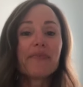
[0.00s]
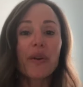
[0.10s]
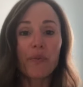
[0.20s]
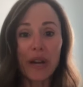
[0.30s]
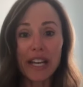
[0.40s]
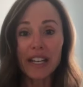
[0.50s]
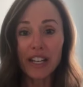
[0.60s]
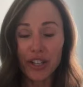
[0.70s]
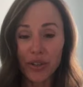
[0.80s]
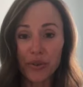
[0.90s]
When
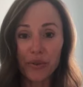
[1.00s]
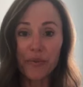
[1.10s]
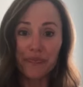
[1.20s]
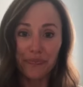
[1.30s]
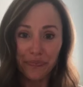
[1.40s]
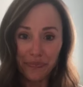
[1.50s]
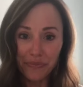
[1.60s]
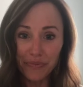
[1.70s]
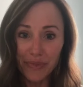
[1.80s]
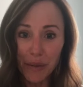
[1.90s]
you
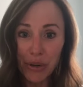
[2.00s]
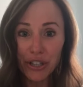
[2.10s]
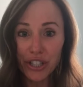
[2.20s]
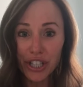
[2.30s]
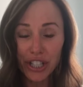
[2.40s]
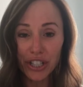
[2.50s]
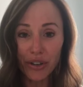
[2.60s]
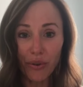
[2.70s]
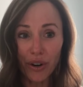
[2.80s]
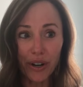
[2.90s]
purchase
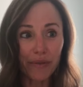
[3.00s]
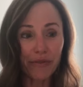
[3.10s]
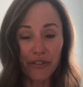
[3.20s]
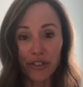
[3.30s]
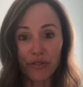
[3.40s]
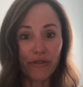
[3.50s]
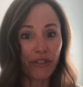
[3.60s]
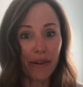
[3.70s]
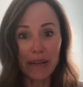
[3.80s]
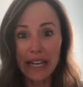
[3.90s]
your food
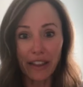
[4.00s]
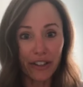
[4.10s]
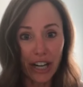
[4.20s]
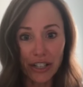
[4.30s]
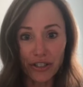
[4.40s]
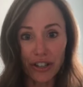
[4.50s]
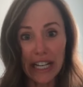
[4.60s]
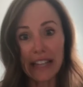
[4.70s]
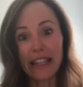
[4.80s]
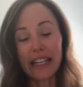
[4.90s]
from another country
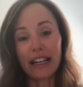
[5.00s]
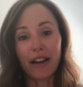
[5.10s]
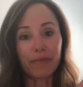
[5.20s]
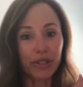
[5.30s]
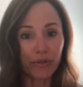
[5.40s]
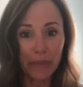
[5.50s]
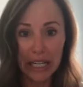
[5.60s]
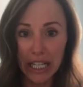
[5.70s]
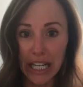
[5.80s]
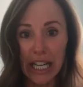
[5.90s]
and then it comes to
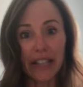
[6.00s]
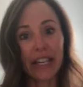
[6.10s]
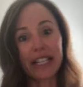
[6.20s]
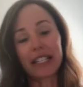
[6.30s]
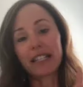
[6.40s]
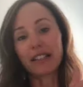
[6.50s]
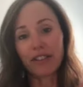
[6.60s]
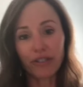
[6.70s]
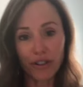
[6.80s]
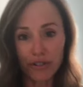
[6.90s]
America and then it sits on the
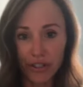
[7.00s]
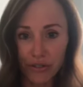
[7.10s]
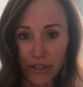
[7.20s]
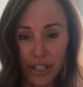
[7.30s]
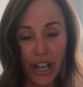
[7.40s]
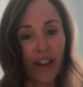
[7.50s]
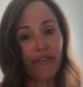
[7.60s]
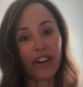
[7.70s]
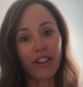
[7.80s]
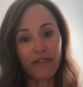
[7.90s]
grocery store shelf and
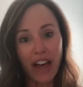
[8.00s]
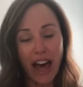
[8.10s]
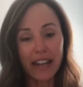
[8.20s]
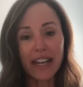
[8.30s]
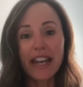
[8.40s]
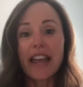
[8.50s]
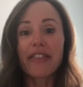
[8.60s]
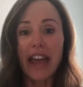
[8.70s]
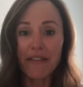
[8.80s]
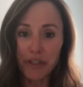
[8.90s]
all of that, they
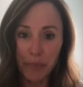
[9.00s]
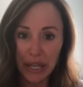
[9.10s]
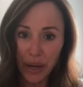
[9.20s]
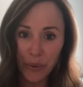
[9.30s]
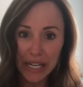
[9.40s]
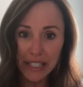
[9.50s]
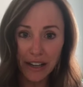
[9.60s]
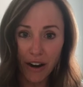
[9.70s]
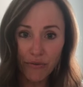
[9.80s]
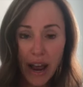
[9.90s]
have to pick it when it's
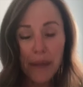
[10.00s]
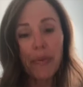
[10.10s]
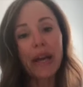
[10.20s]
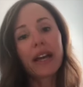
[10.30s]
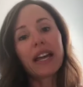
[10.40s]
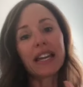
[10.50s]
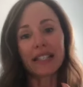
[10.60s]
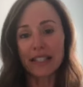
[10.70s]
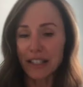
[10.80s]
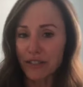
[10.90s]
not ripe. It
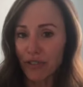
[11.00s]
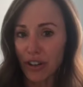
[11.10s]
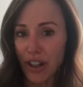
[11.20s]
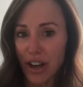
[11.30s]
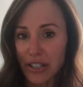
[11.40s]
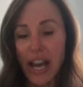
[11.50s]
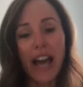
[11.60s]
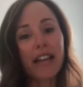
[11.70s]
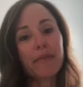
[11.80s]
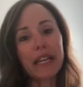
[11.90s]
sits for a long
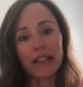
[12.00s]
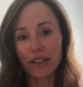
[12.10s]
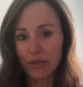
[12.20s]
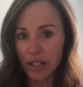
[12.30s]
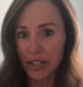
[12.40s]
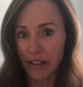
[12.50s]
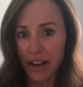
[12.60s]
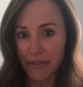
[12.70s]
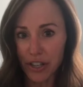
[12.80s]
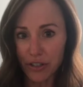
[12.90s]
time. It loses a lot
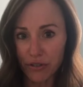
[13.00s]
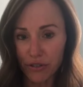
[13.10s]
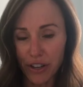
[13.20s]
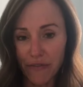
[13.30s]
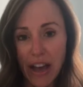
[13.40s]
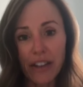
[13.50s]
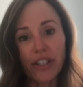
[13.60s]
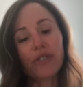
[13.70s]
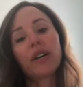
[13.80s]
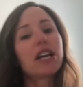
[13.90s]
of the nutrient
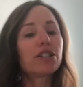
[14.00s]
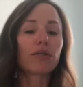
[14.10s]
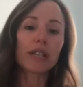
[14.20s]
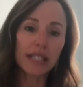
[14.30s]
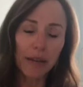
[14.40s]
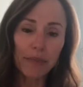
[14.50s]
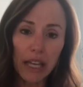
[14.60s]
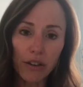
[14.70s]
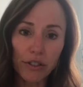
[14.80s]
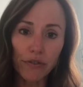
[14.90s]
value. So the same thing
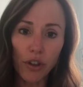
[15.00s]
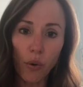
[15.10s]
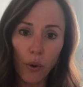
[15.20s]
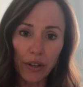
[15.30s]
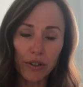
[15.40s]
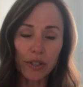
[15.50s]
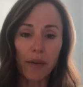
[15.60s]
goes for the oils.